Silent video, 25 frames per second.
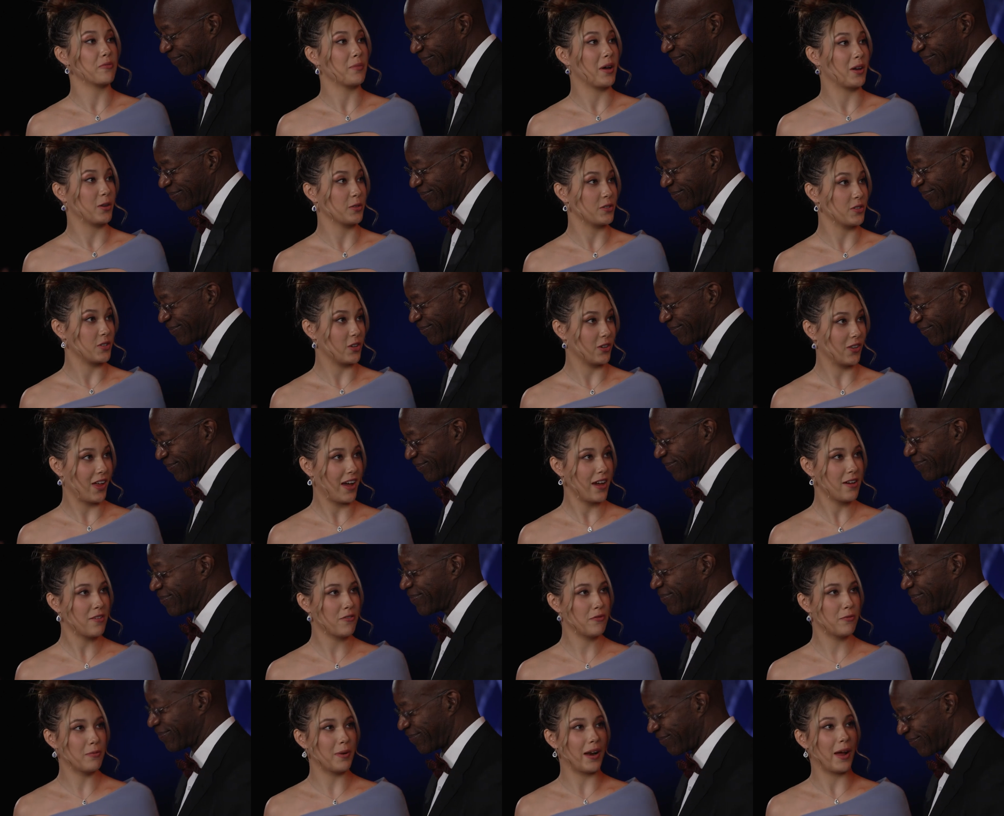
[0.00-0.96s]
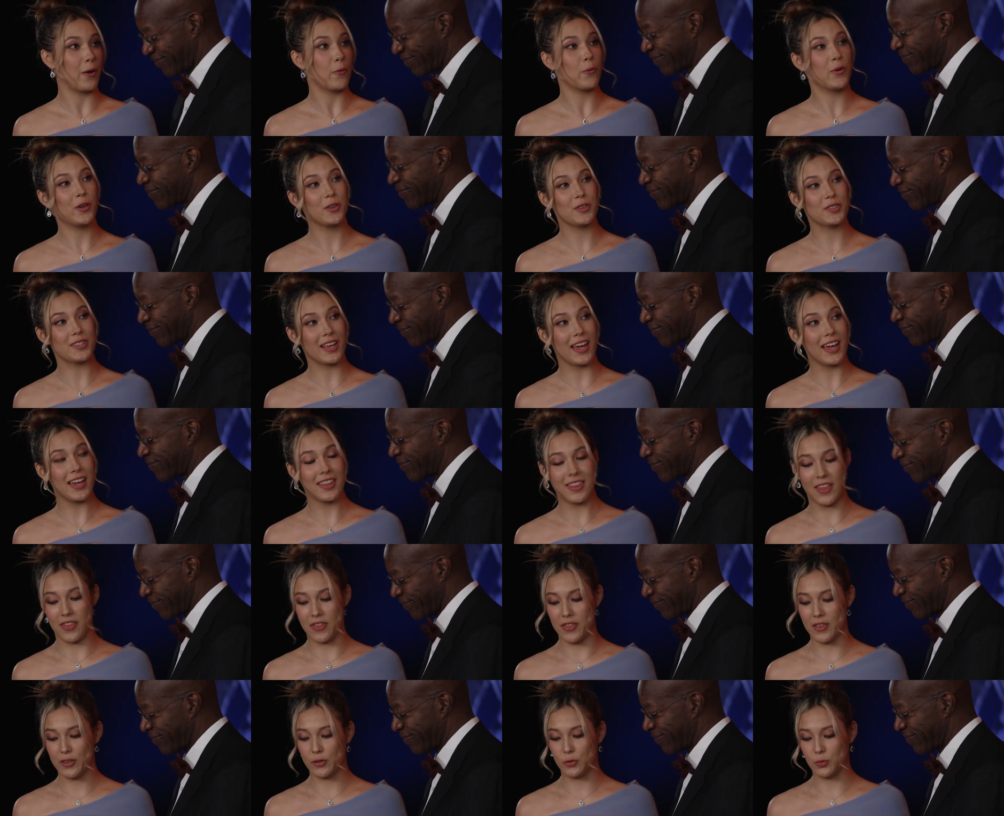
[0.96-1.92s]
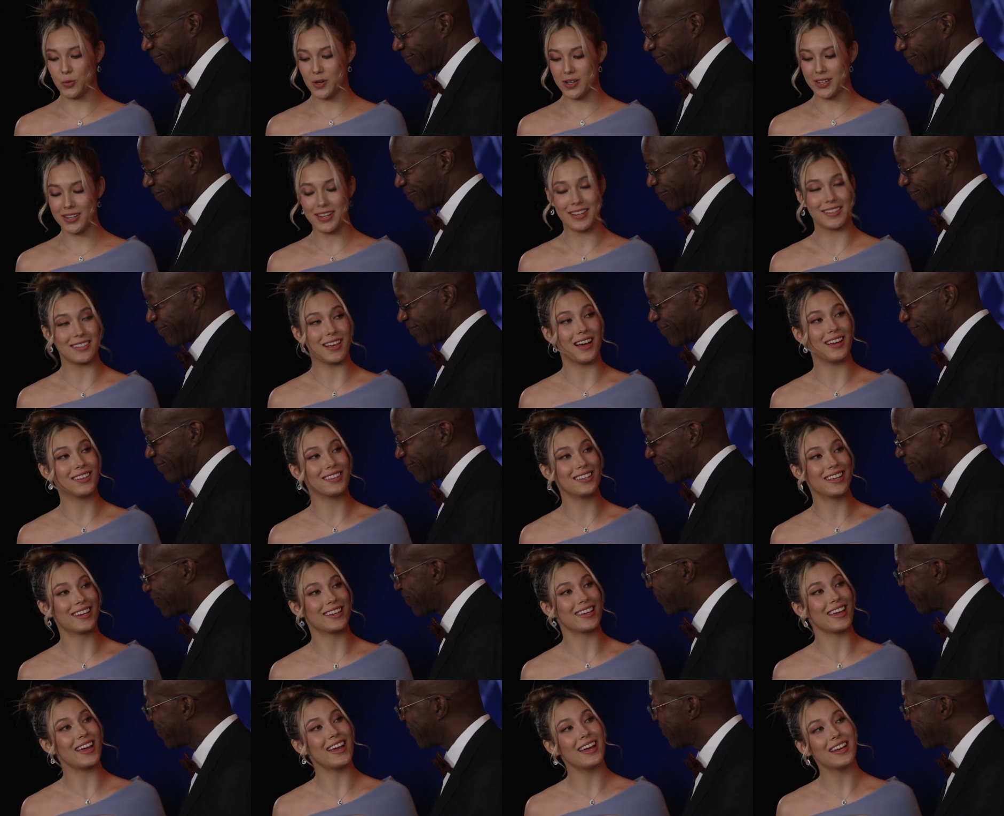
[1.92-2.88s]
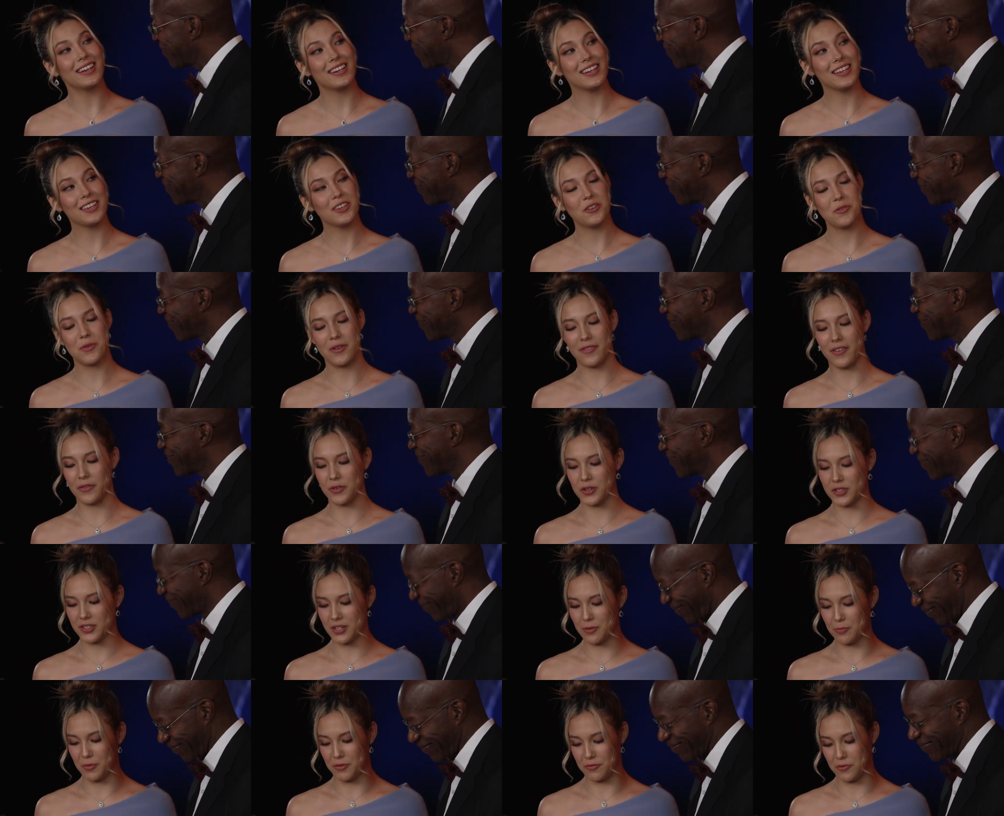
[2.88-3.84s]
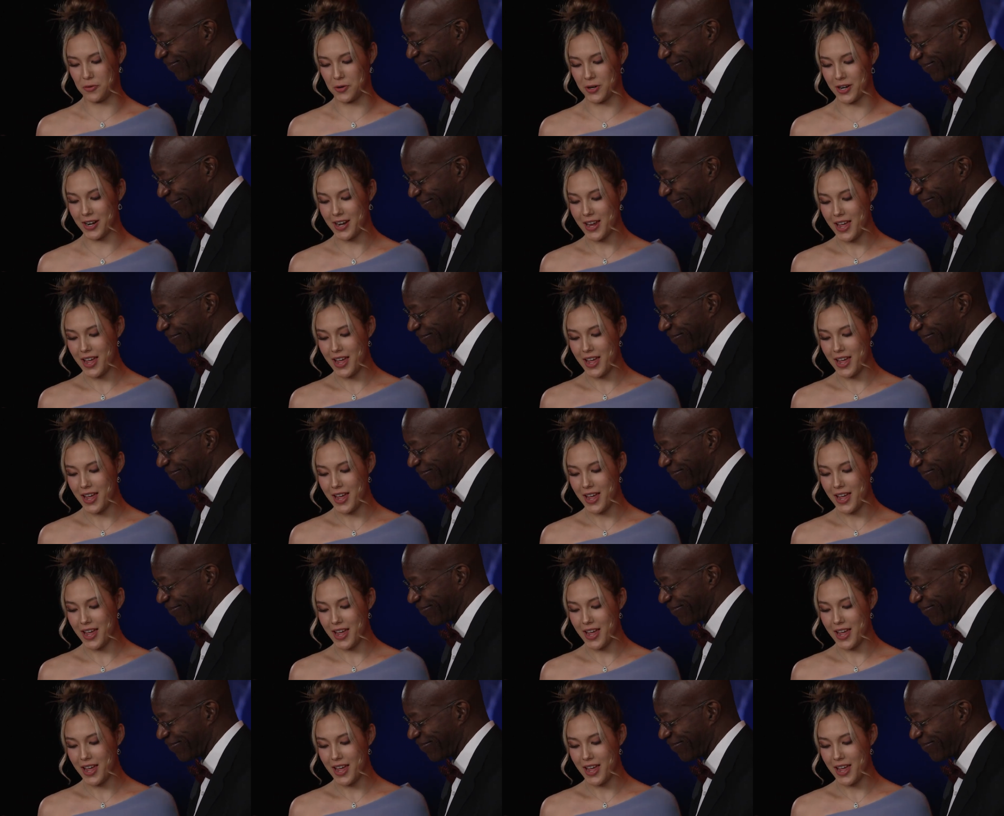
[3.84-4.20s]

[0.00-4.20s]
Speaker 1: of medals in your life, but I will say that this one is unlike any you have ever seen before.